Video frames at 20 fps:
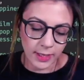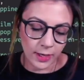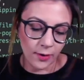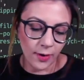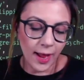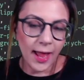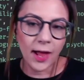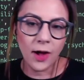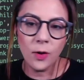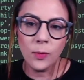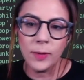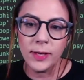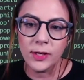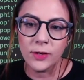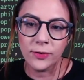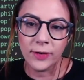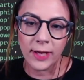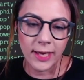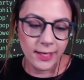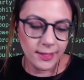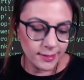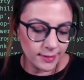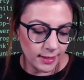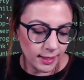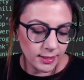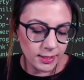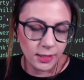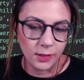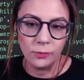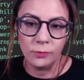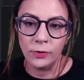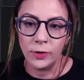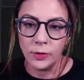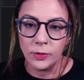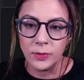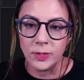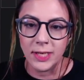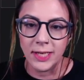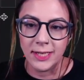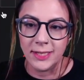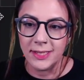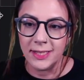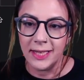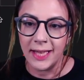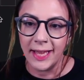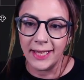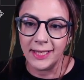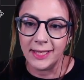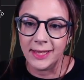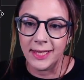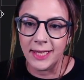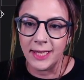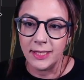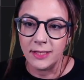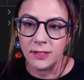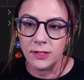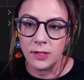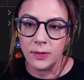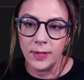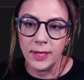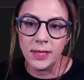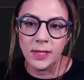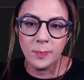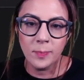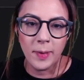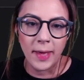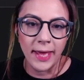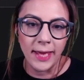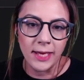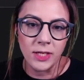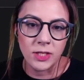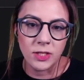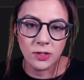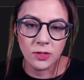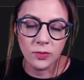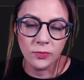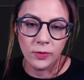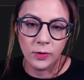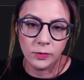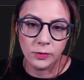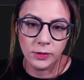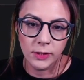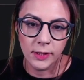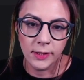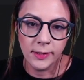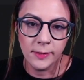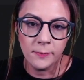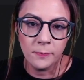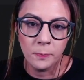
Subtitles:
how we create a static root is like this. So in the pages folder,